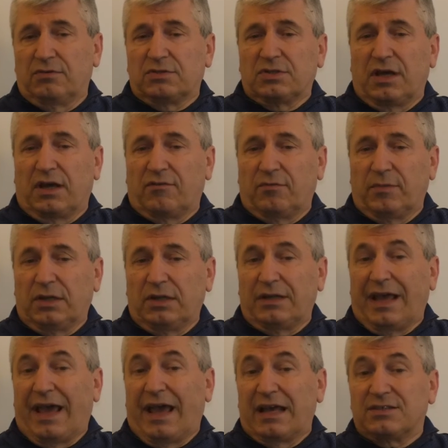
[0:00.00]
US
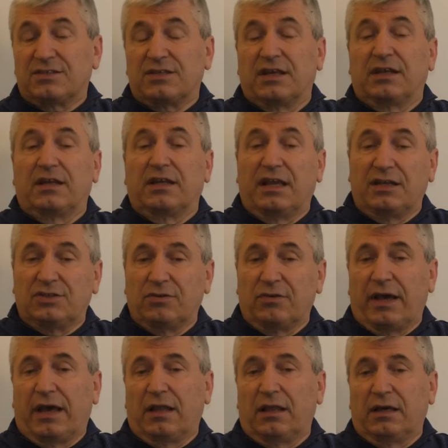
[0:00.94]
government as a
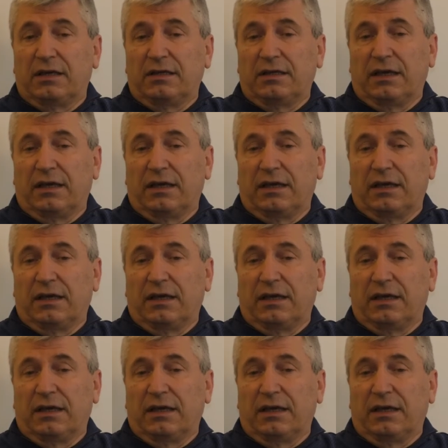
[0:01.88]
NATO ally,